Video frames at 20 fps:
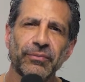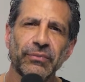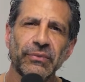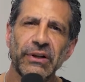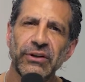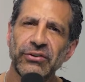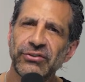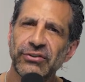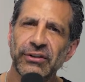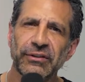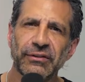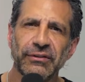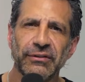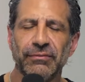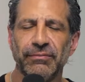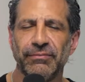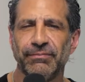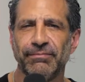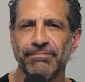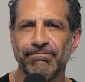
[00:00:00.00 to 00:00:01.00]
Listen,
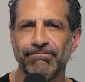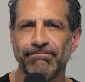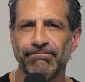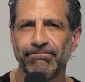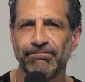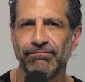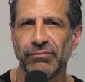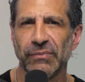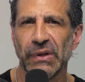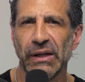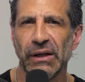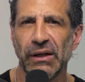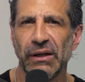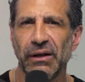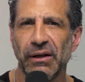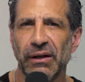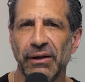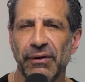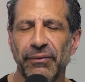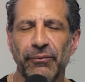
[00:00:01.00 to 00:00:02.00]

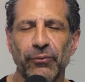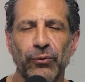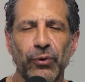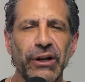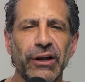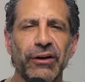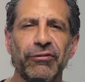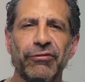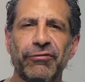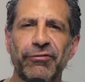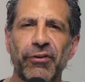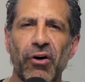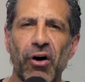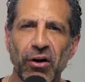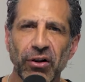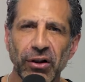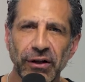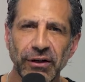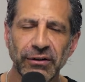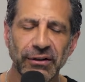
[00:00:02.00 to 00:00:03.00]
we have
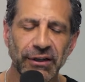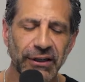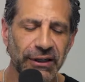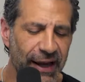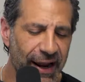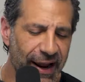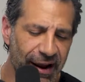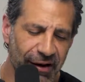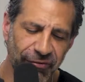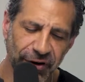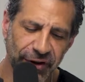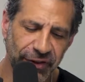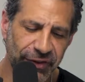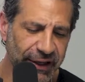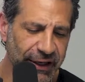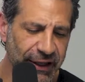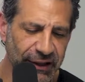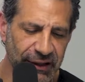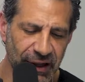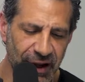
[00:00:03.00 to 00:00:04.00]
fallen. In
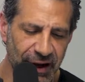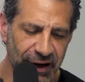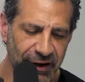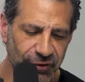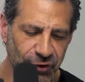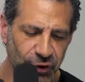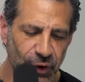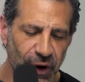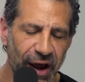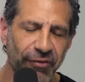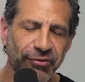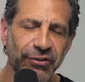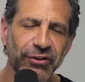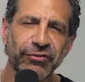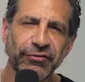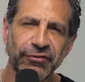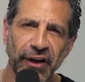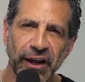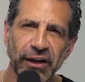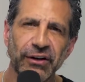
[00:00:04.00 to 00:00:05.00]
everything in life, you have to
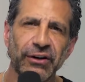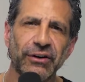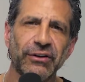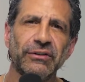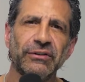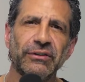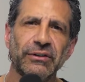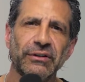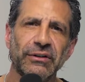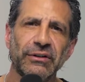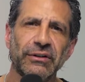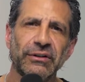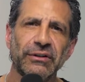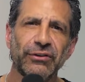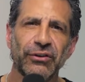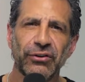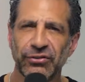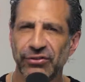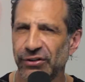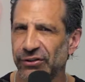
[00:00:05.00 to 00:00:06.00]
fail
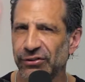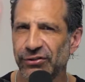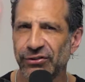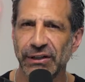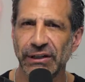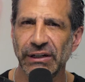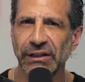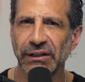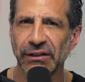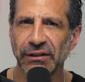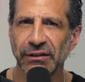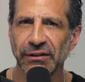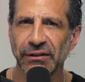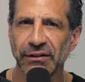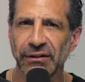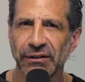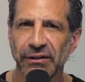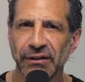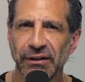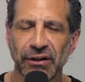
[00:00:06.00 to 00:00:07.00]
to succeed.
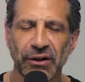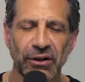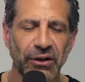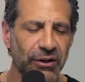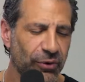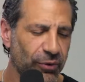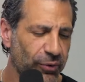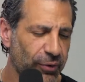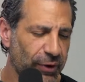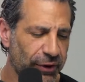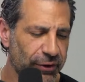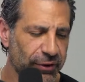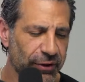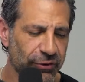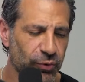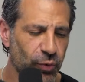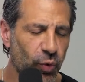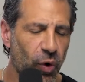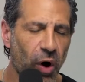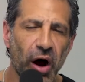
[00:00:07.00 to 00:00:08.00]
Whether
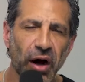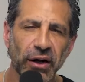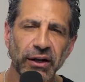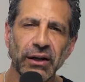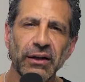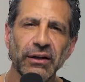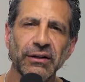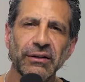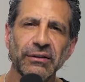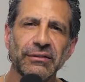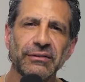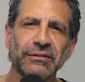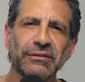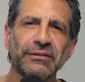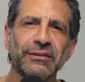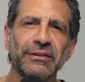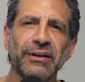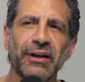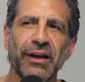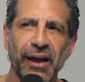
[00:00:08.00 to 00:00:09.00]
it's walking,
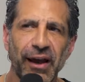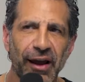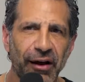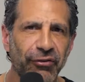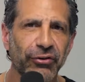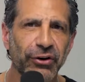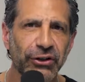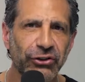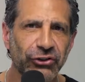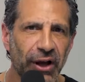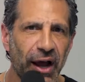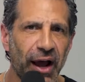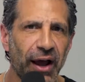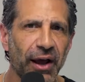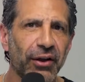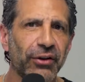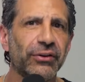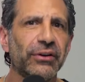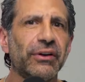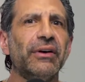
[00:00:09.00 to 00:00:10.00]
every
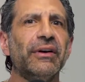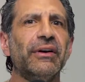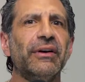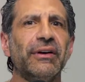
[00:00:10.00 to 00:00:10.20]
child